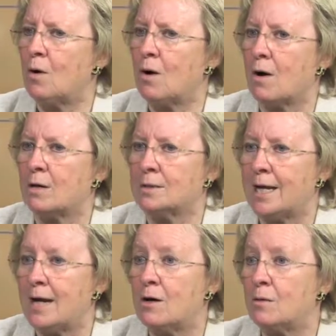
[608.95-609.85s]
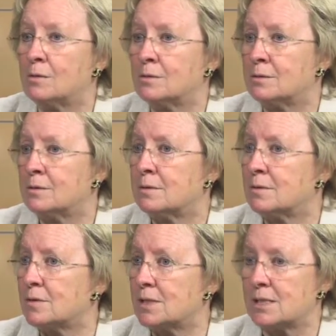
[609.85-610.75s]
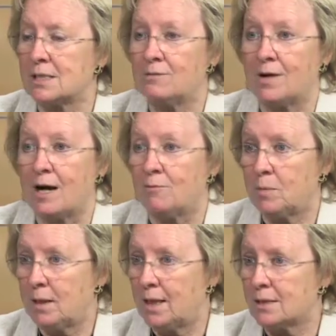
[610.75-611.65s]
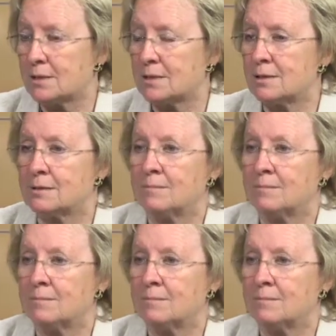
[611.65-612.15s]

are now 65 plus,